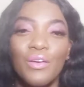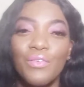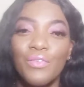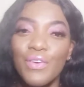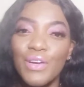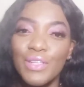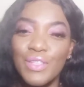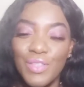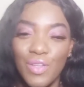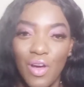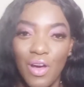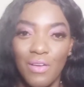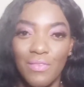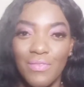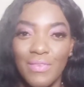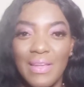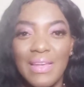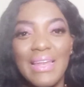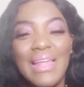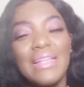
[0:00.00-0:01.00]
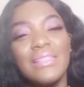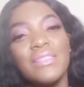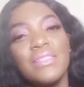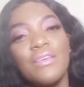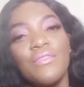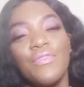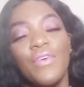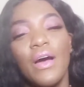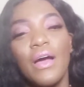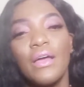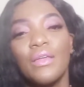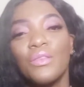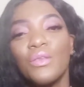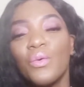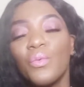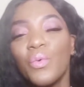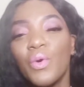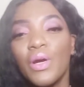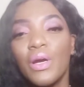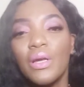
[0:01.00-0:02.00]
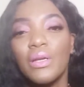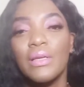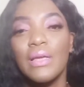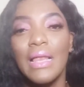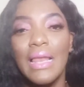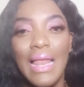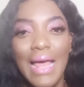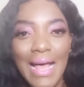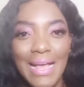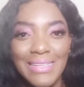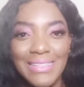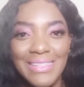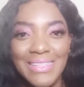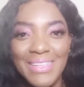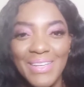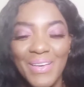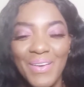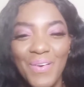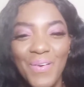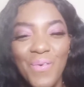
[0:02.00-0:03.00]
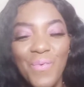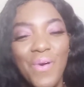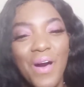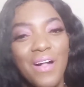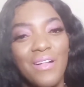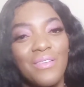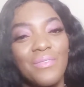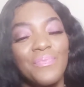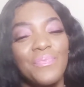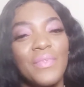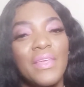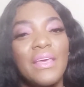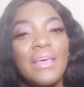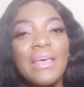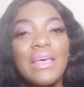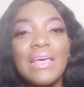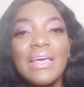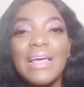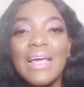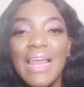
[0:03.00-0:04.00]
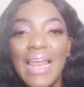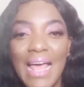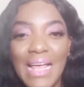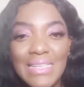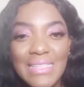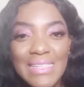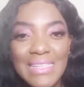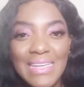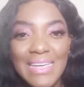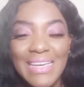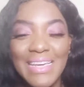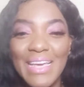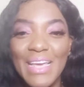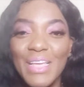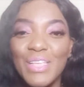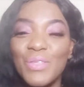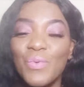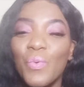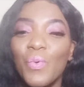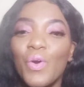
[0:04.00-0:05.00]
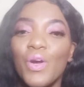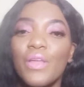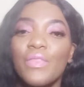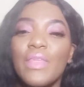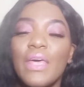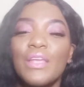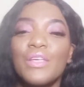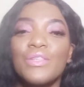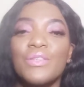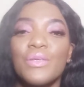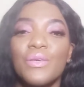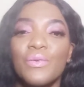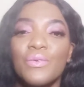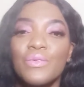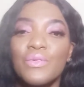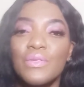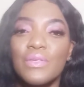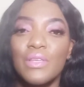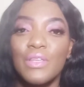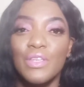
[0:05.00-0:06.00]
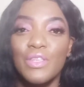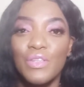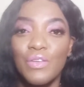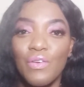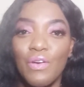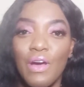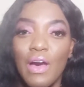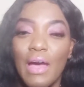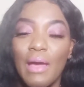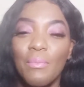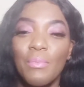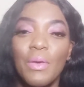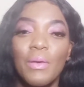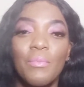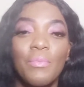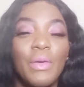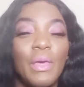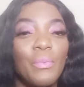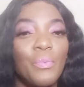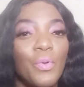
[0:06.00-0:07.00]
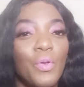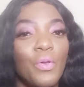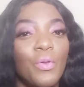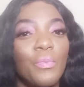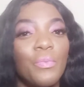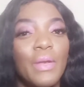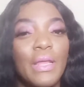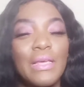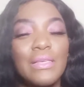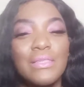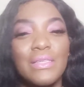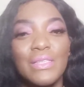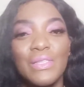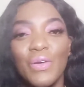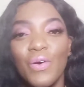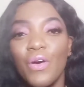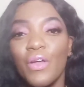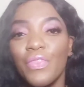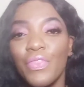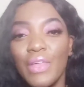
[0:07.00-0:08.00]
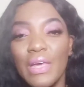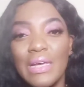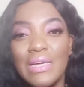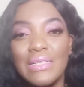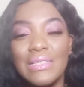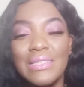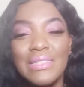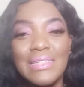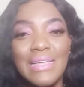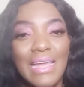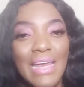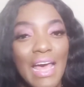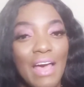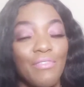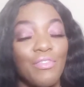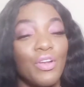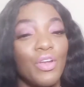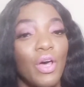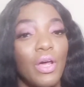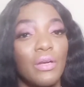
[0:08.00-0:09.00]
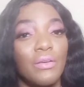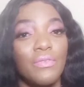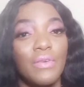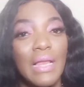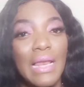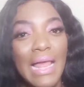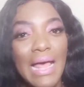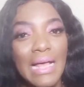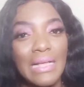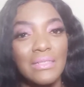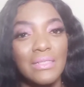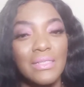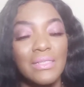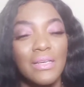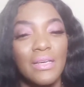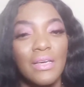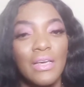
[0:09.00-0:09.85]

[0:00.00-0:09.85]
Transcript: First off, let's define the word class. Well, classy is a word that is used to describe people, places, or things that have a lot of class.